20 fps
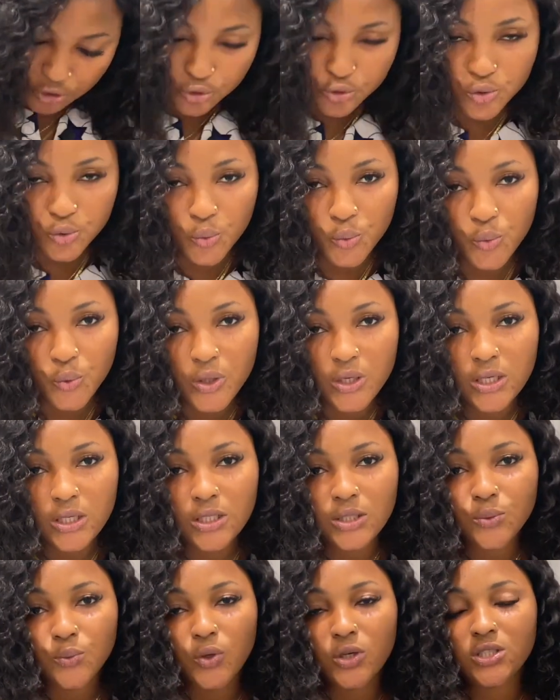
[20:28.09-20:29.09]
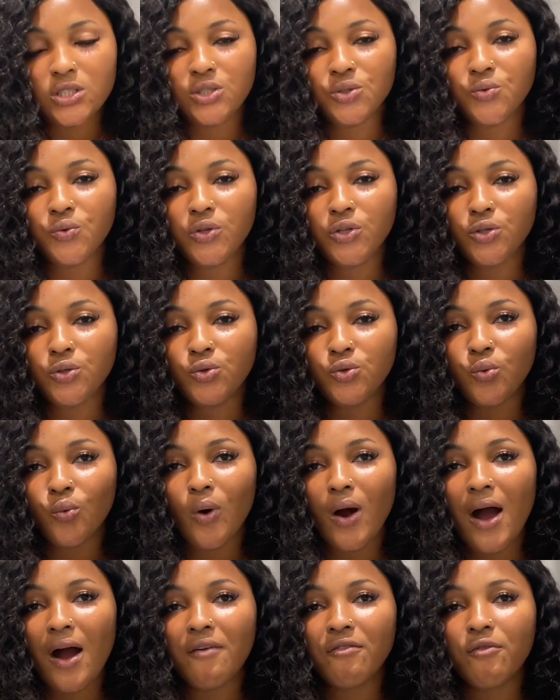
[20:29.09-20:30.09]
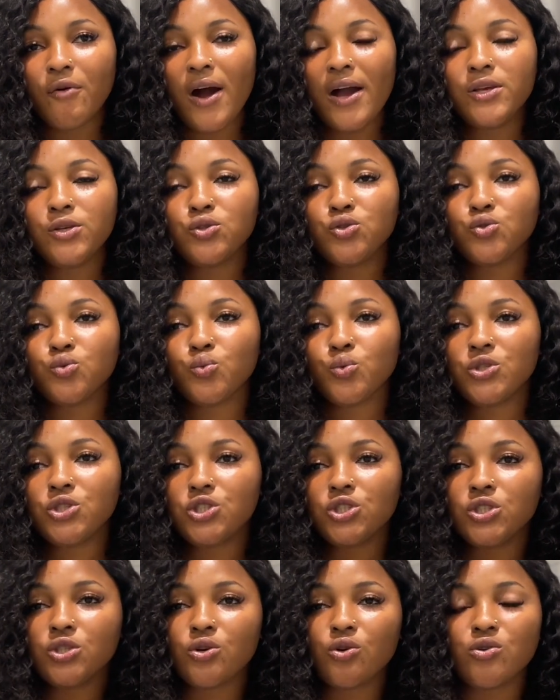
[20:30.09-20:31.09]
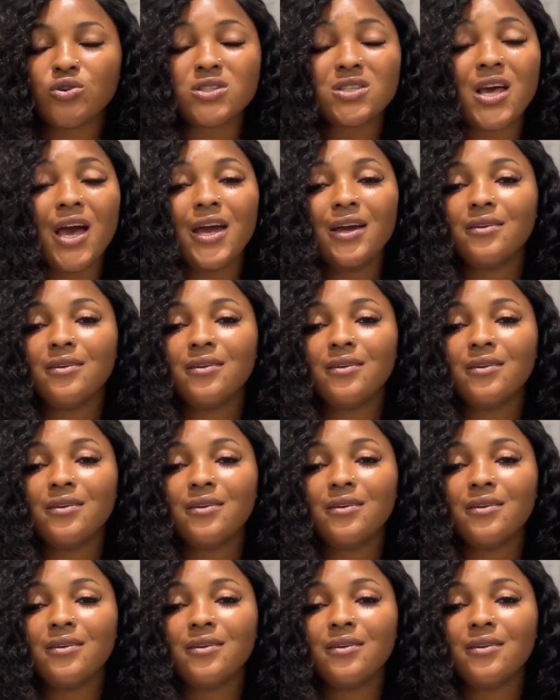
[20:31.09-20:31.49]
doing? What degree do you have? Why are you switching course?